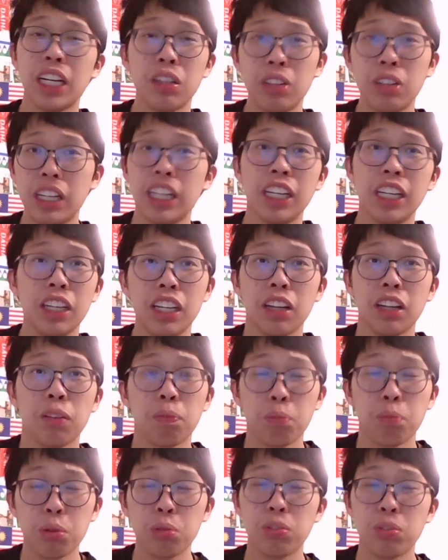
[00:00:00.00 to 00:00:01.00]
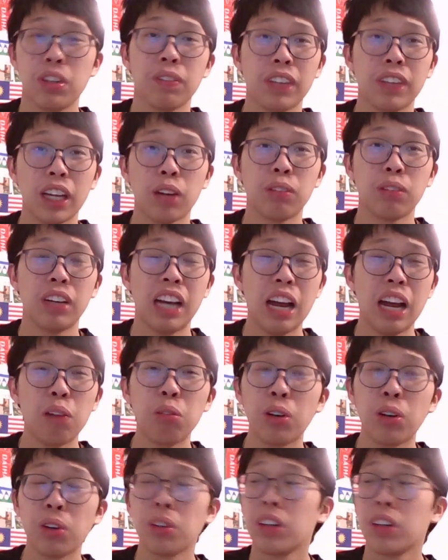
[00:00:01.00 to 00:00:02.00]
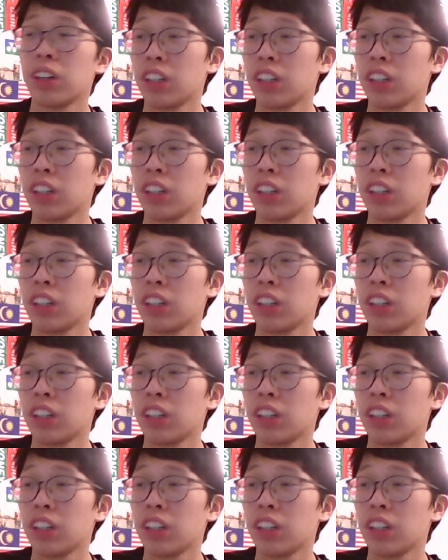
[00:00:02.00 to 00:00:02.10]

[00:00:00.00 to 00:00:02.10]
really did prove themselves a level